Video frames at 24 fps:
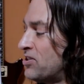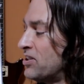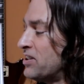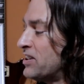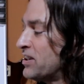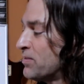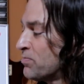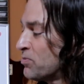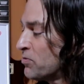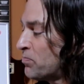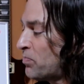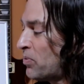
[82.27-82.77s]
the
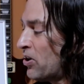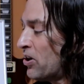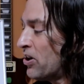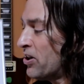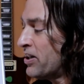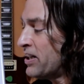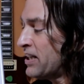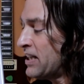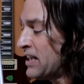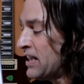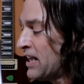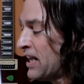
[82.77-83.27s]
Liberal
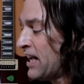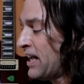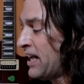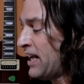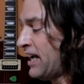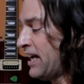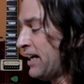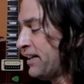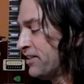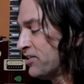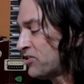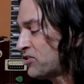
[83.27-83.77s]
Party,
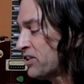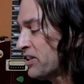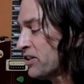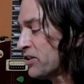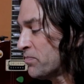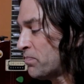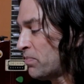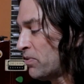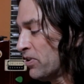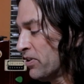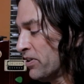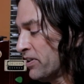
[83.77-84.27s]
and the
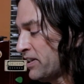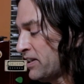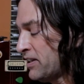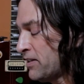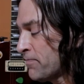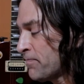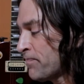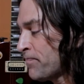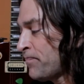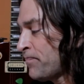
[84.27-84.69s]
Center Party.